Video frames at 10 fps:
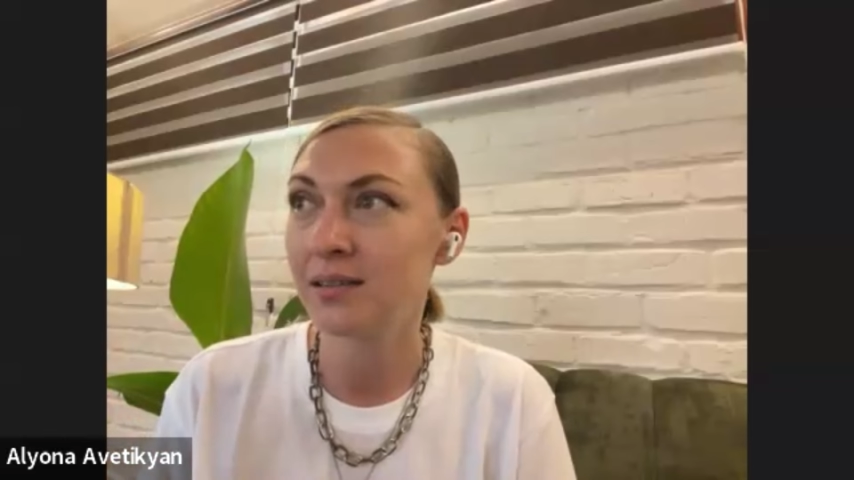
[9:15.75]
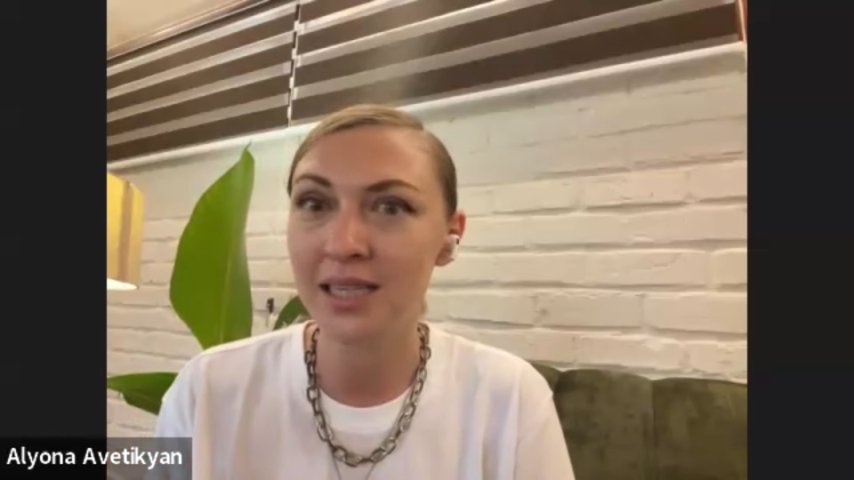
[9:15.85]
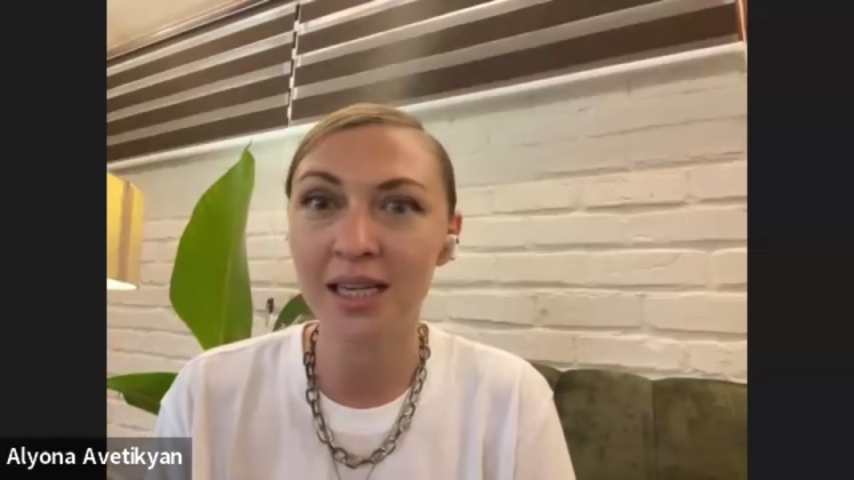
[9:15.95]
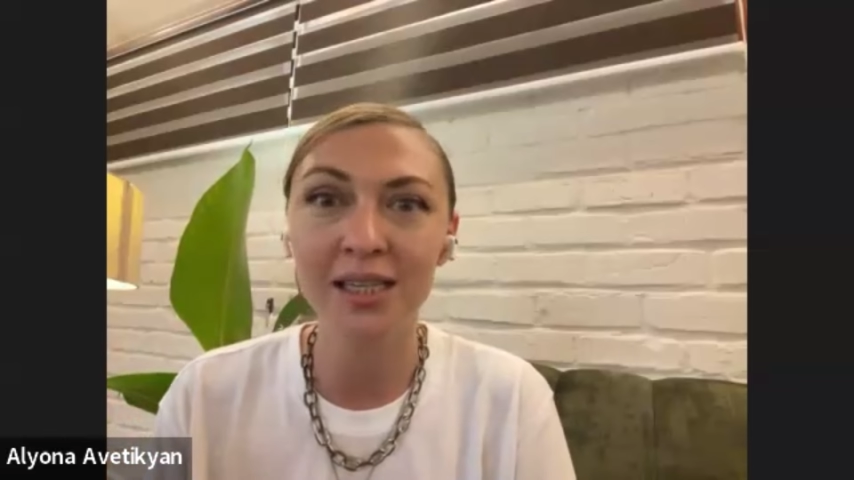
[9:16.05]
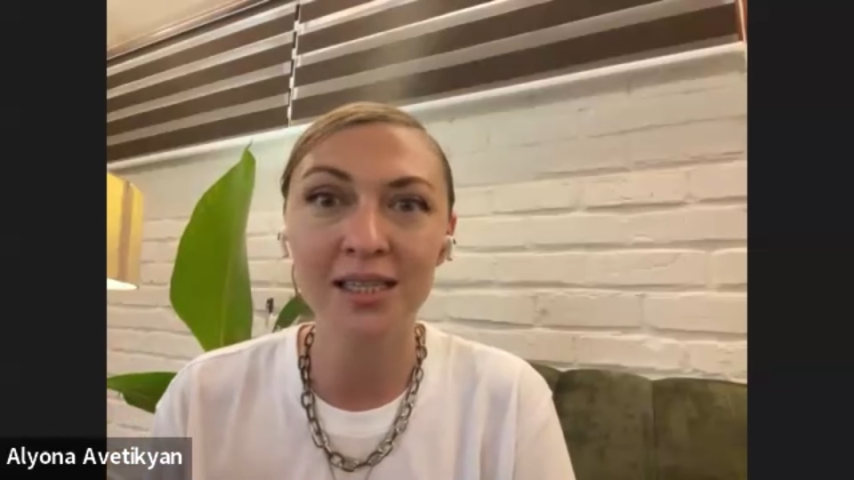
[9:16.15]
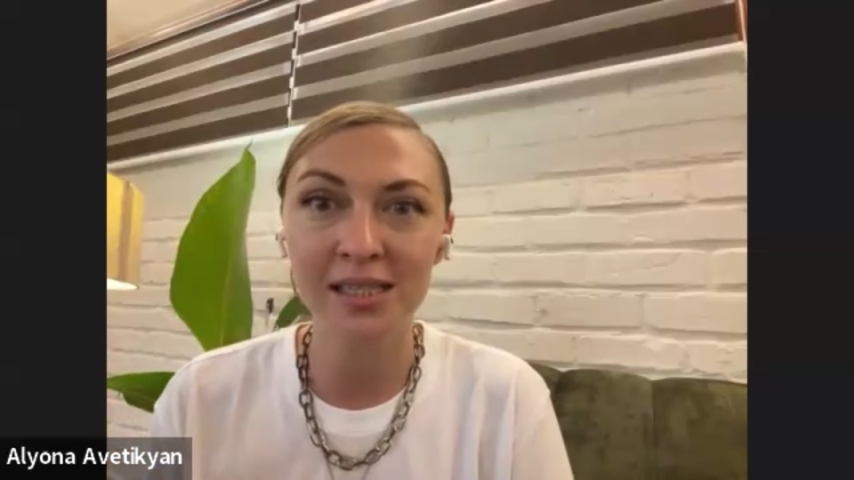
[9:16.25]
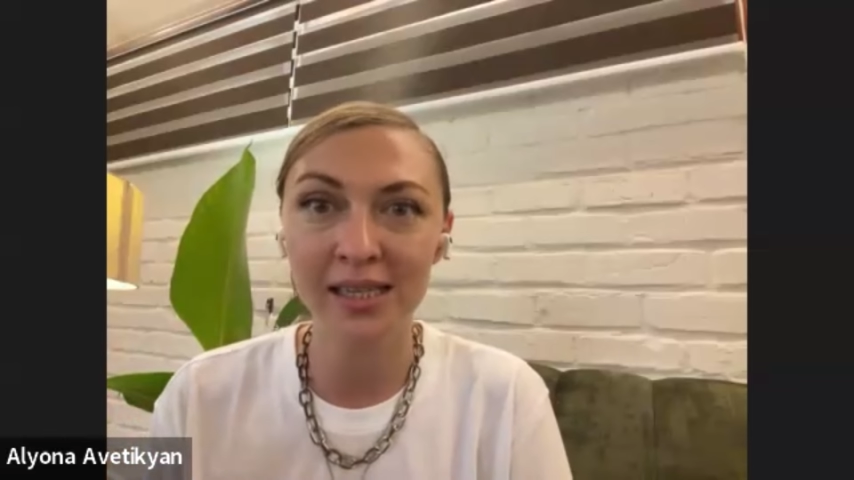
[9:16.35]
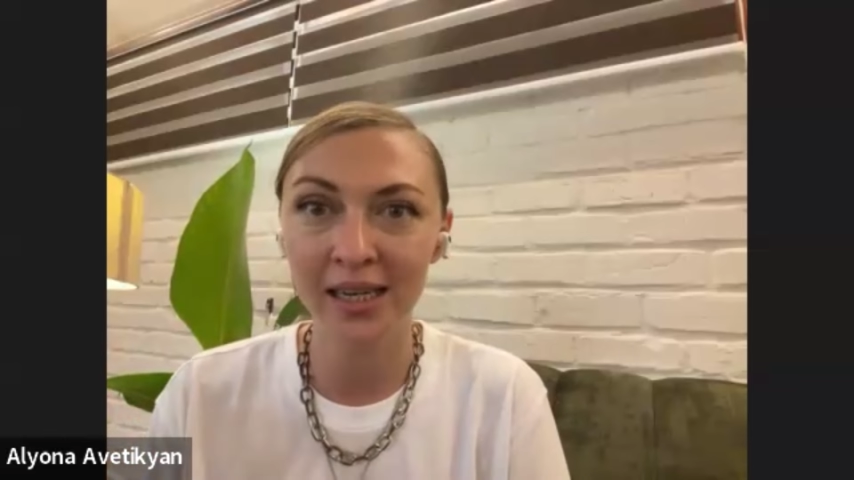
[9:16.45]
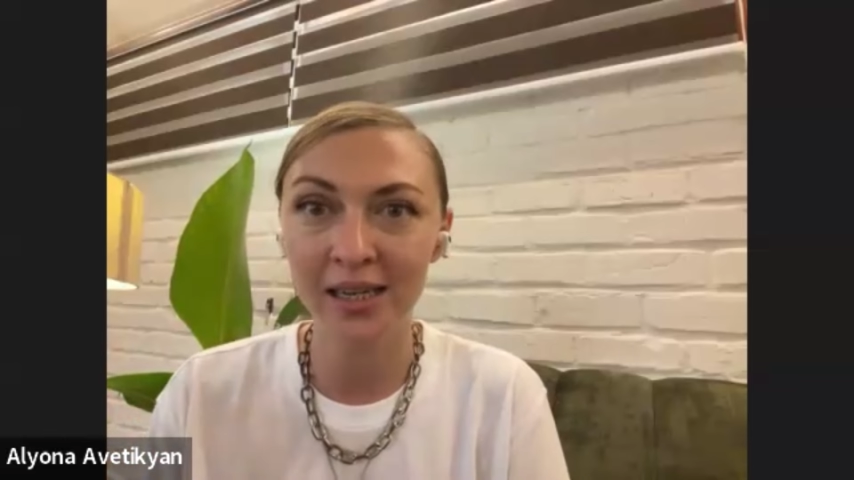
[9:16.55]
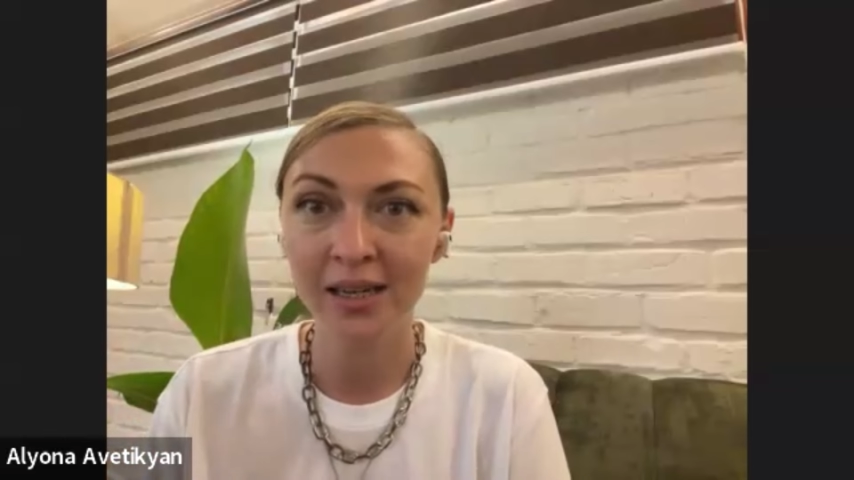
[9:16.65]
tells
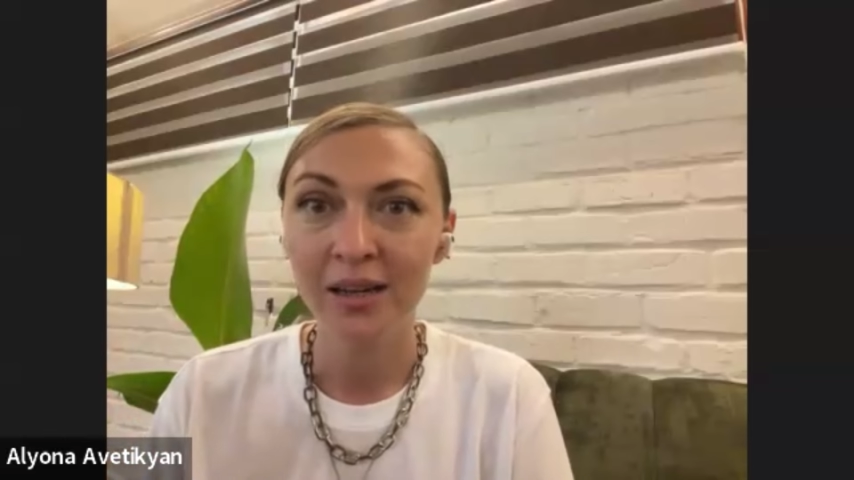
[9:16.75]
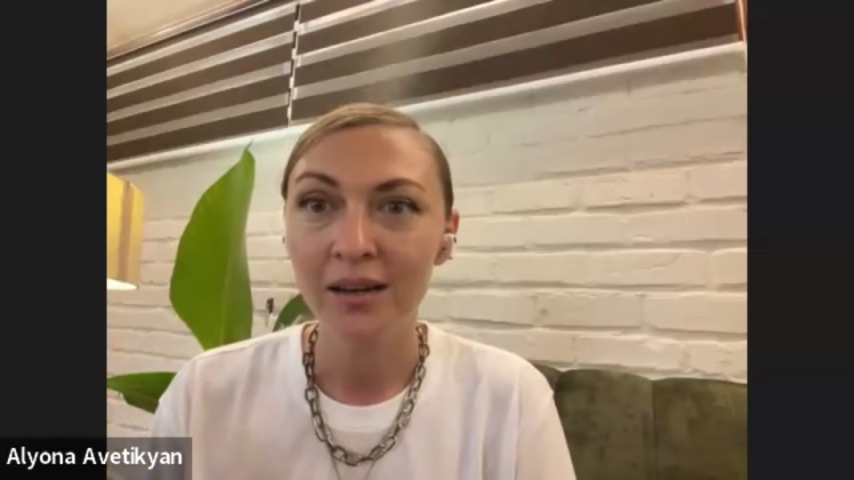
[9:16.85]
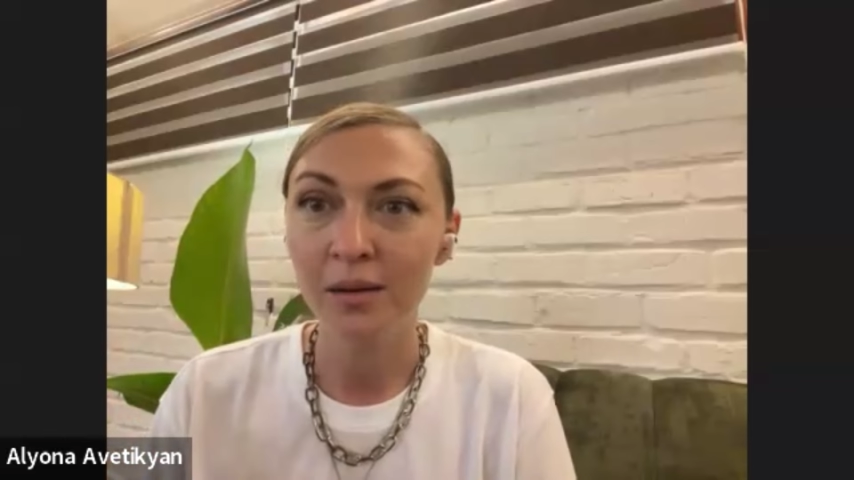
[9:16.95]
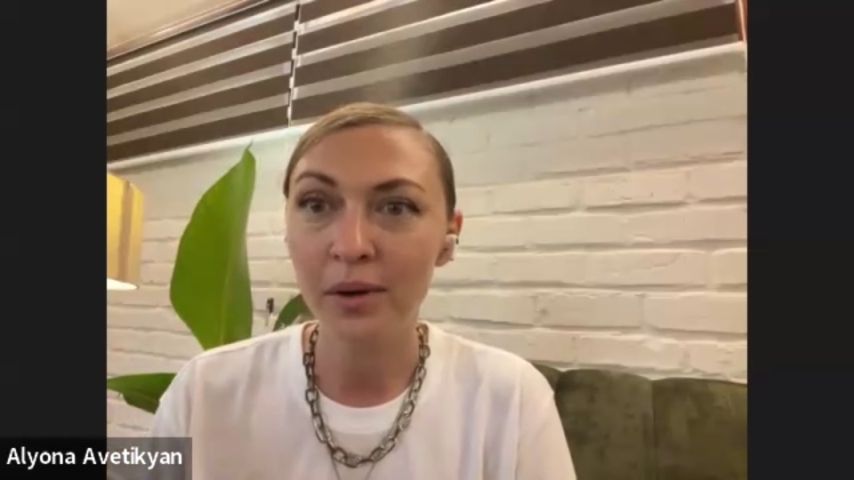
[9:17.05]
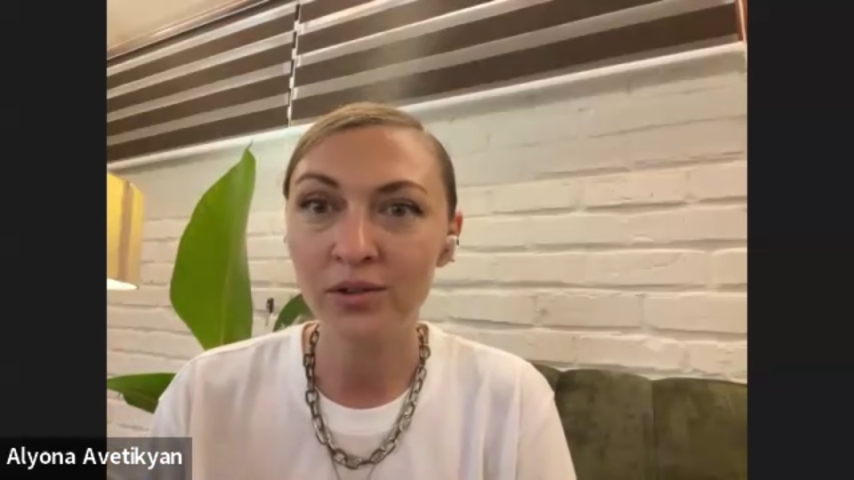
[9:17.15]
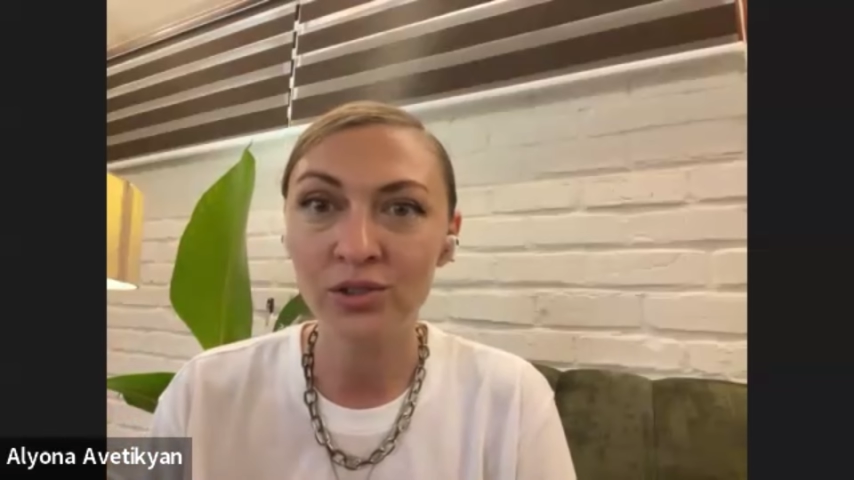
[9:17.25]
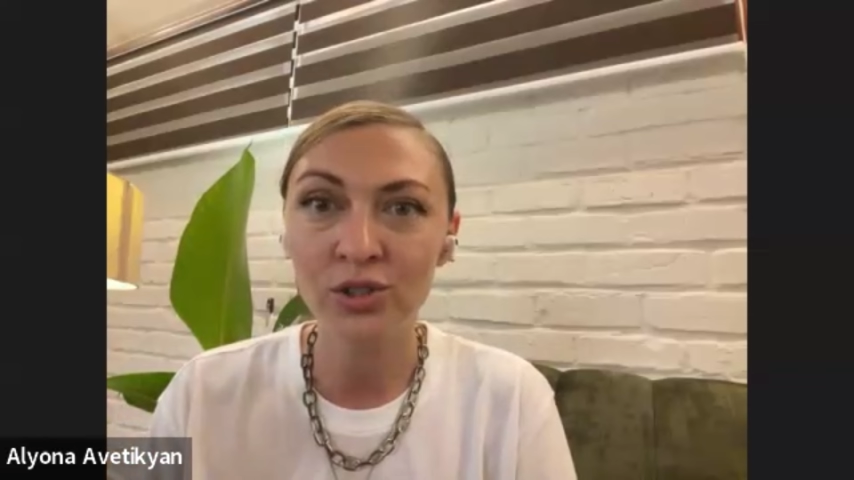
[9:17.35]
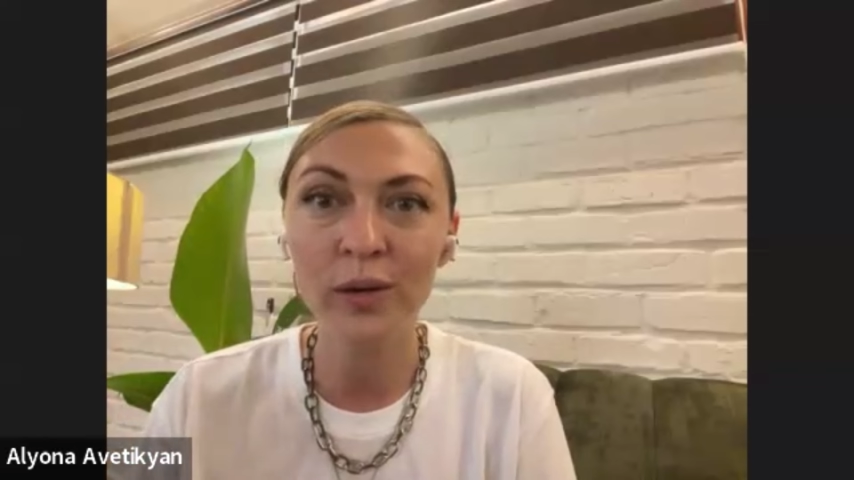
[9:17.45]
like about